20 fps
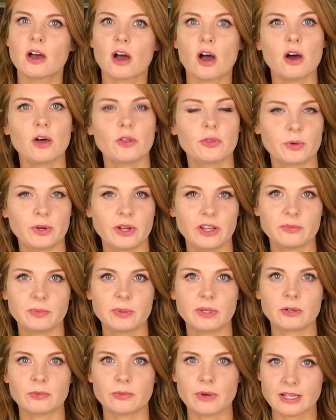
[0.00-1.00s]
All three have
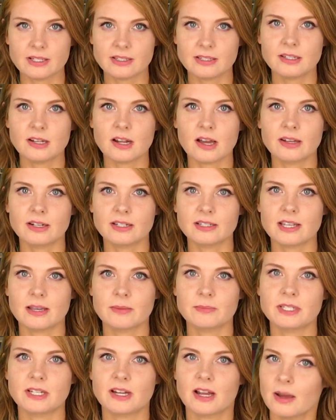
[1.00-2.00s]
been arrested on
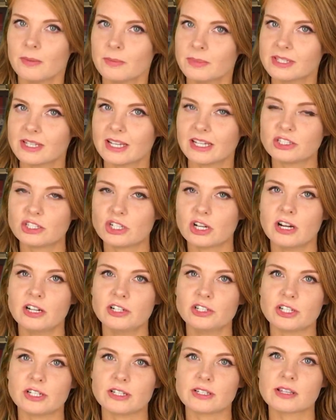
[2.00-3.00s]
attempted homicide
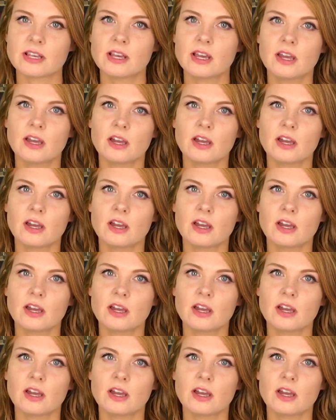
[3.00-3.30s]
charges.